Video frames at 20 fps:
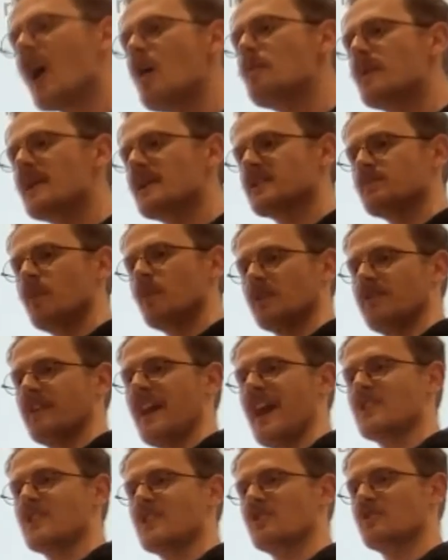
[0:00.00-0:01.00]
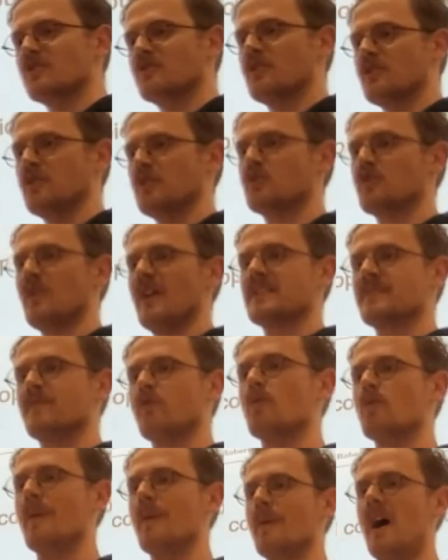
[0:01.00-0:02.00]
copious modifications to the
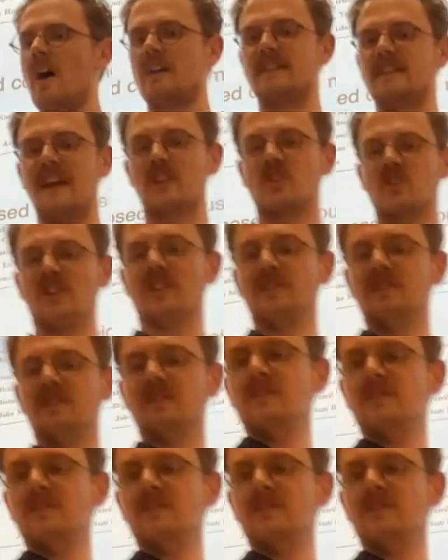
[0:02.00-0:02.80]
transformer architecture.